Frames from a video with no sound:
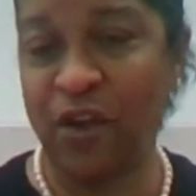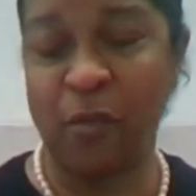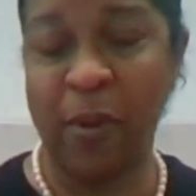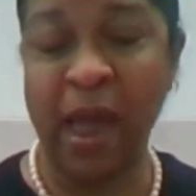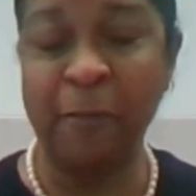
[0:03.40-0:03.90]
if you
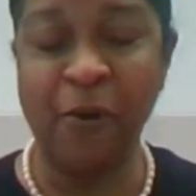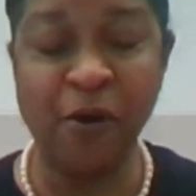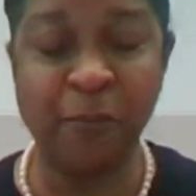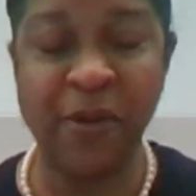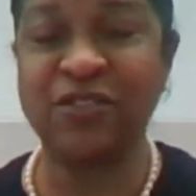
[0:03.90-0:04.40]
have a
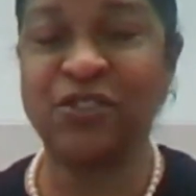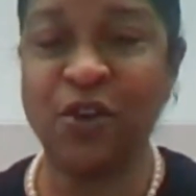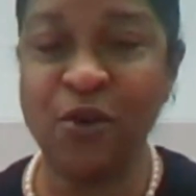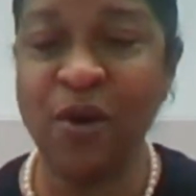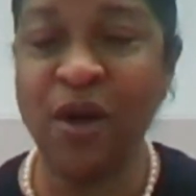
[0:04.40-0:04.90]
paper,
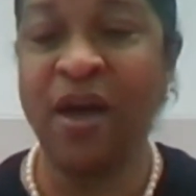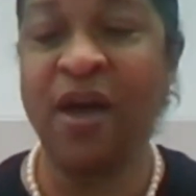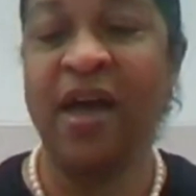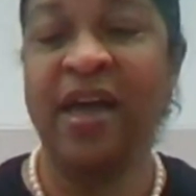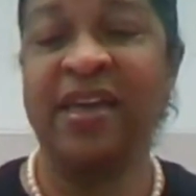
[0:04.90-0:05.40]
pencil,
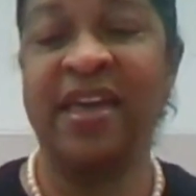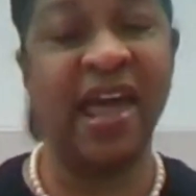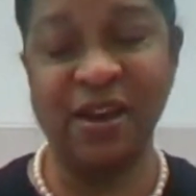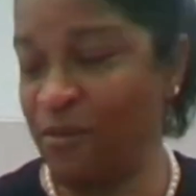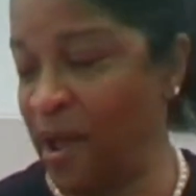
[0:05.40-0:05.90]

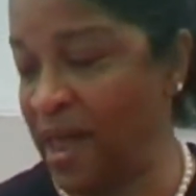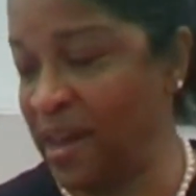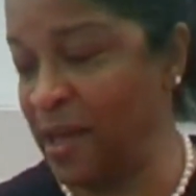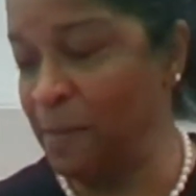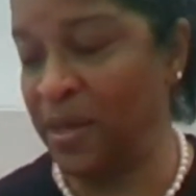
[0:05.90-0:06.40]
get it
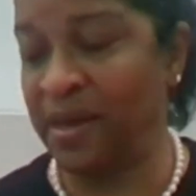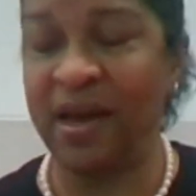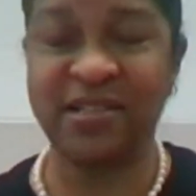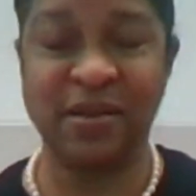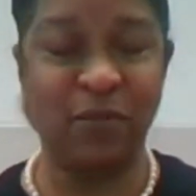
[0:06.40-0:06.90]
ready
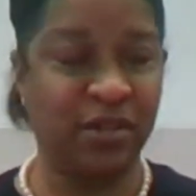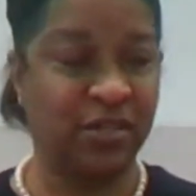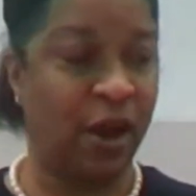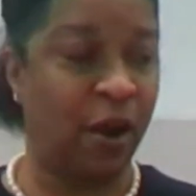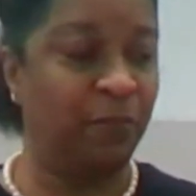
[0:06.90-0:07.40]
because I'm going to
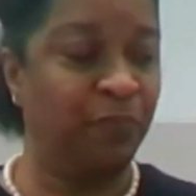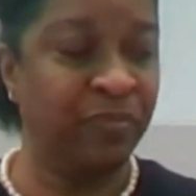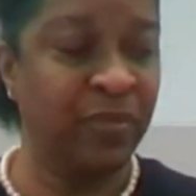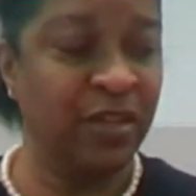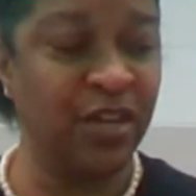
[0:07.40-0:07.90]
start
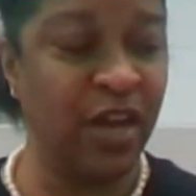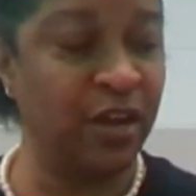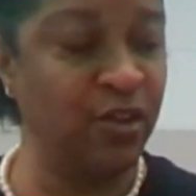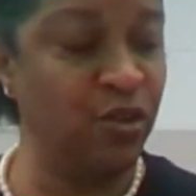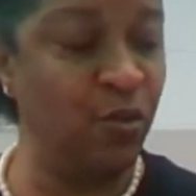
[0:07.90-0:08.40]

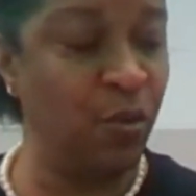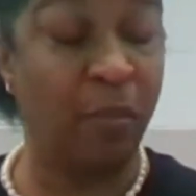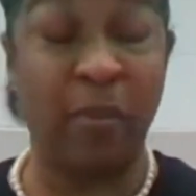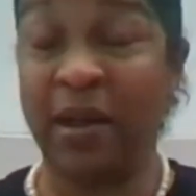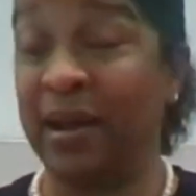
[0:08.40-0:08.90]
telling you
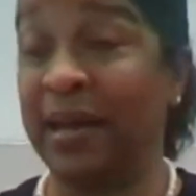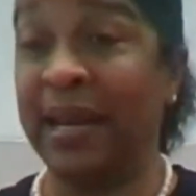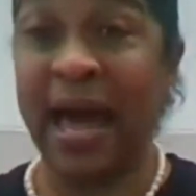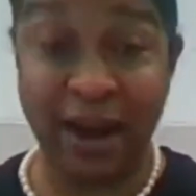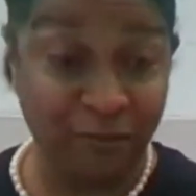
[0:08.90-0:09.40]
about a
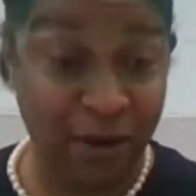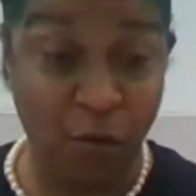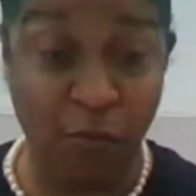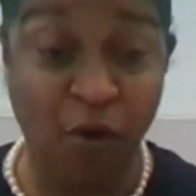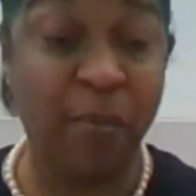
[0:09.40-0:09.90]
lot of
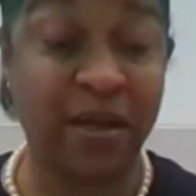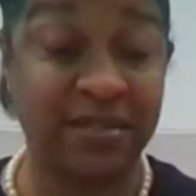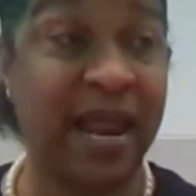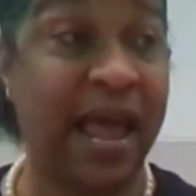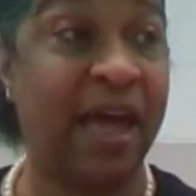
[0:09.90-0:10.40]

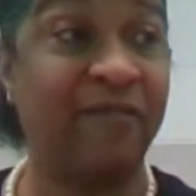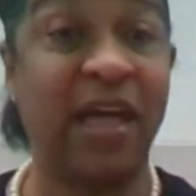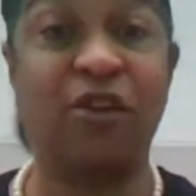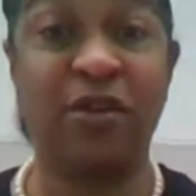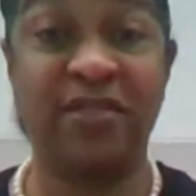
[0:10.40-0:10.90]
robots that I
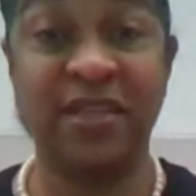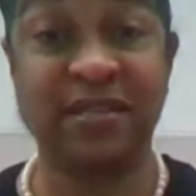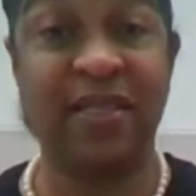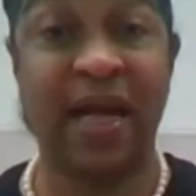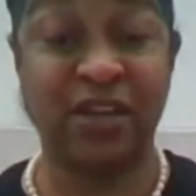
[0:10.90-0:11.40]
have, not only in
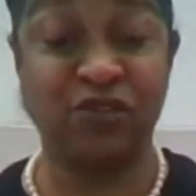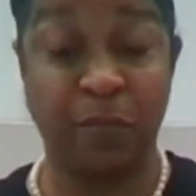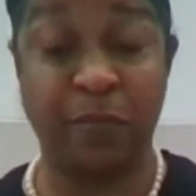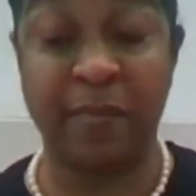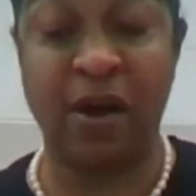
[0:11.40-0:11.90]
this
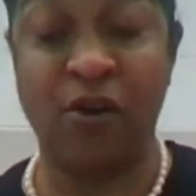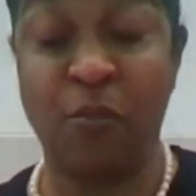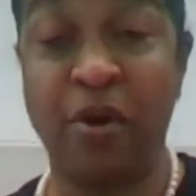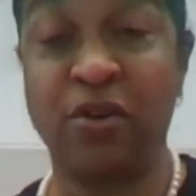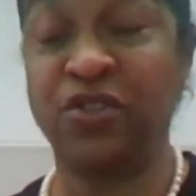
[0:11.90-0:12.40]
classroom, but my
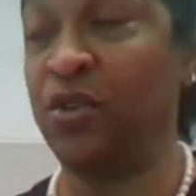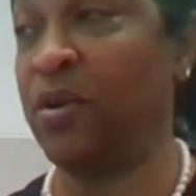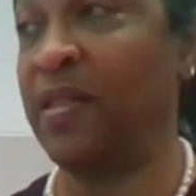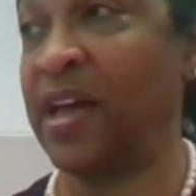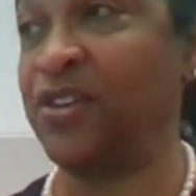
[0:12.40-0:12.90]
own
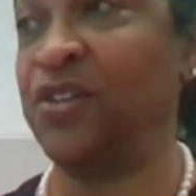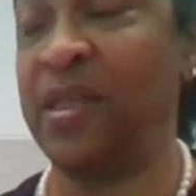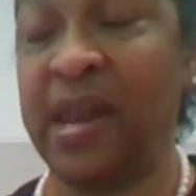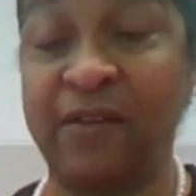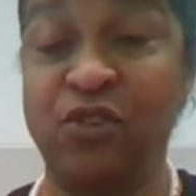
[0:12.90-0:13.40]
personal
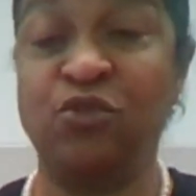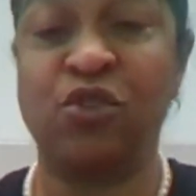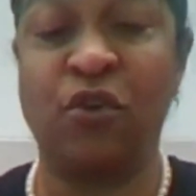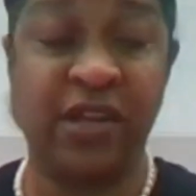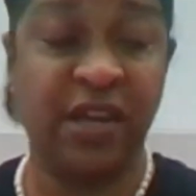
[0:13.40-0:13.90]
collection that I've
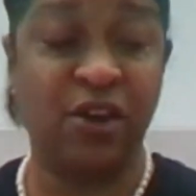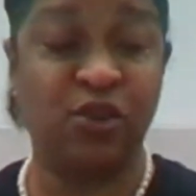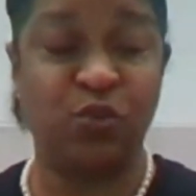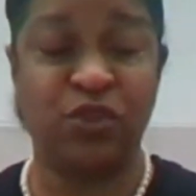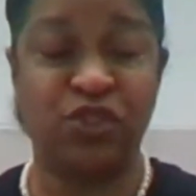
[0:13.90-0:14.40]
used over the
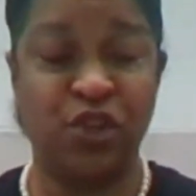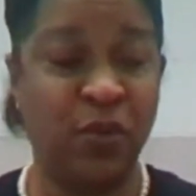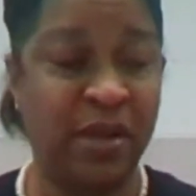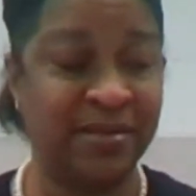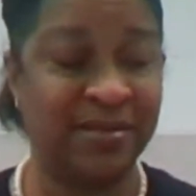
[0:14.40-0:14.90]
years with
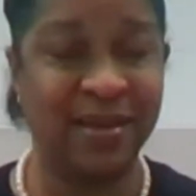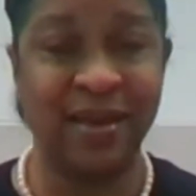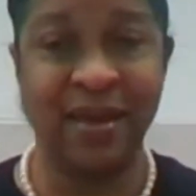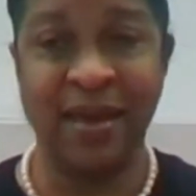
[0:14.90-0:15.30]
students.